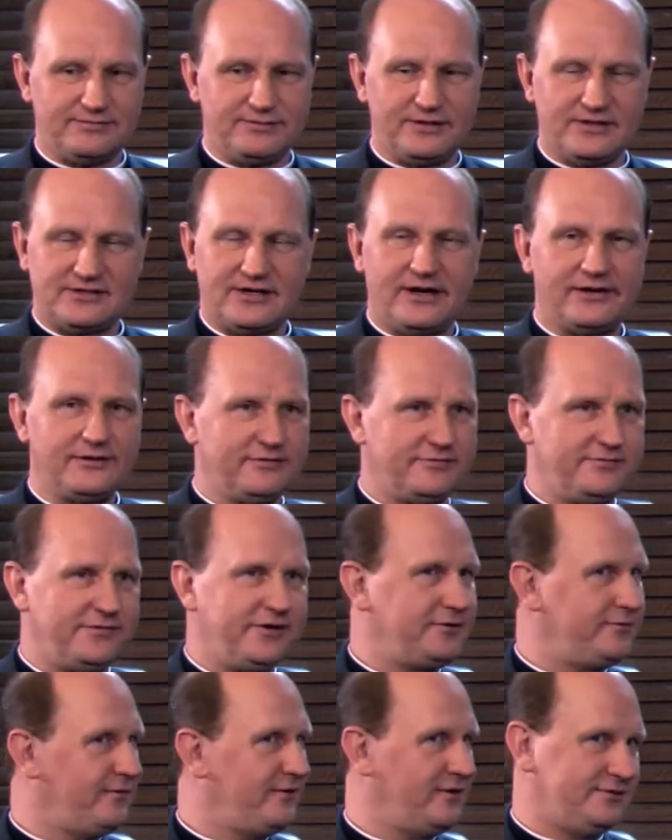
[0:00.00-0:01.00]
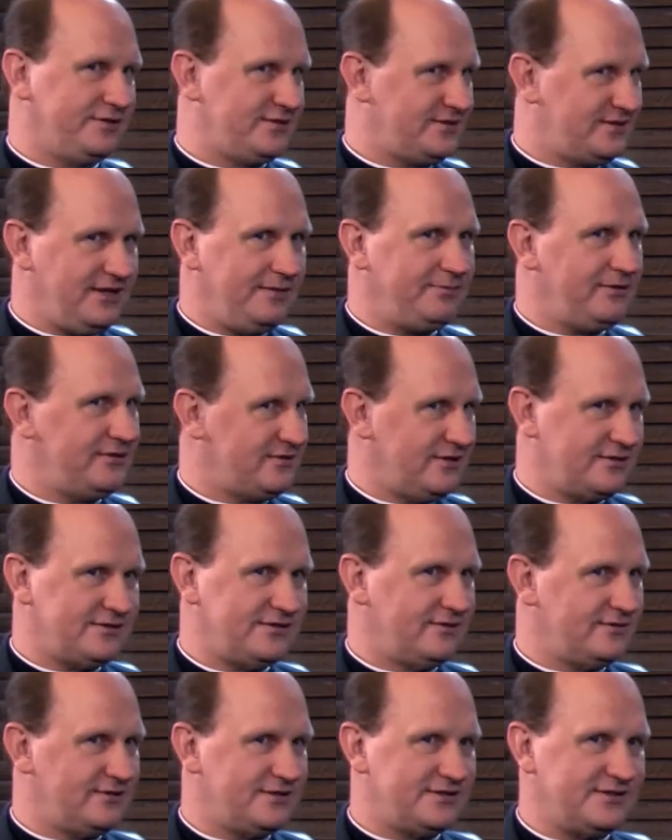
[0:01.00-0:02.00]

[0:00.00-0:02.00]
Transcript: Sweetest Heart of Mary without the steeples, it's not the